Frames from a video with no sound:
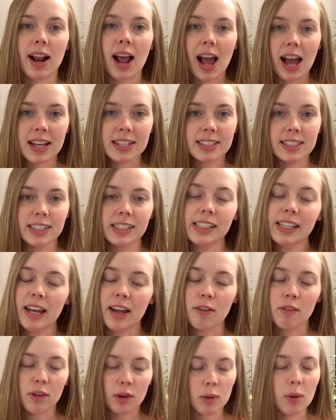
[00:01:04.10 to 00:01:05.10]
asking
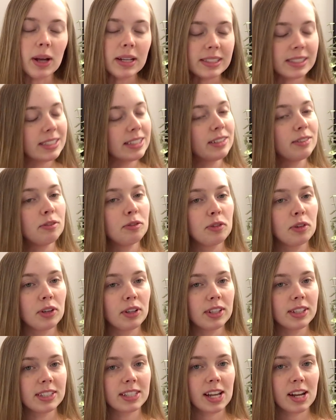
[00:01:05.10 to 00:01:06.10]
and requesting for
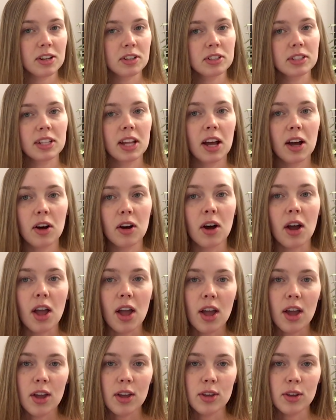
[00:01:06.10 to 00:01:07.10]
this hairstyle,
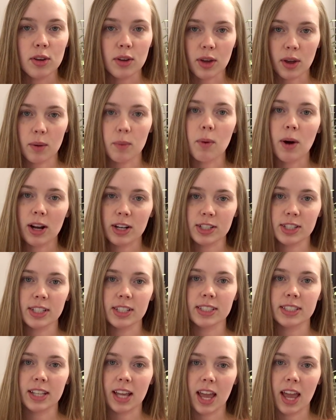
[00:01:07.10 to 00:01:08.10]
you can watch
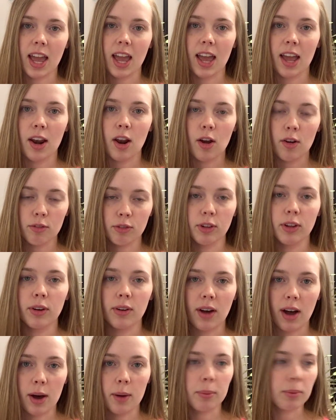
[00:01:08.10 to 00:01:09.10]
this and hopefully it will
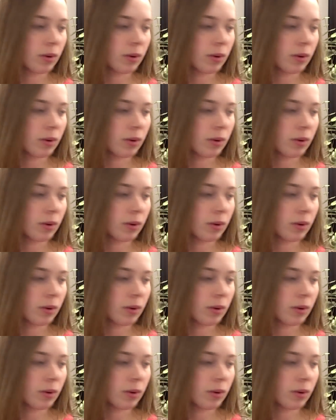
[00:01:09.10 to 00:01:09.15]
help